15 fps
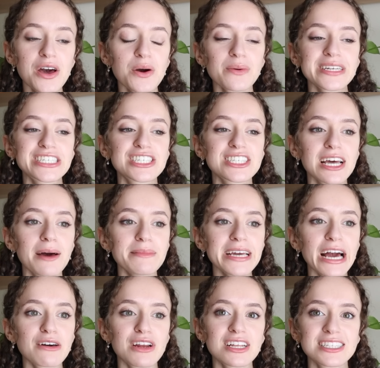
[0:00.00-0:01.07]
which is coming
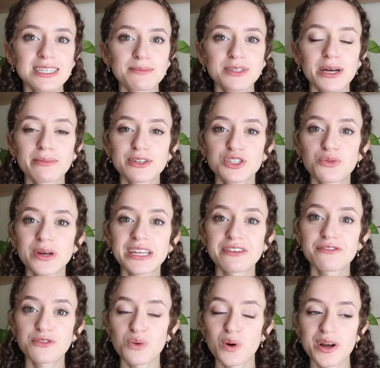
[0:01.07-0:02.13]
out on September
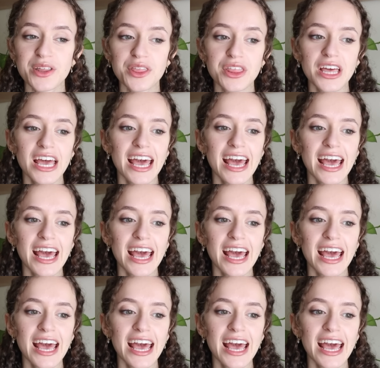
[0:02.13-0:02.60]
24th,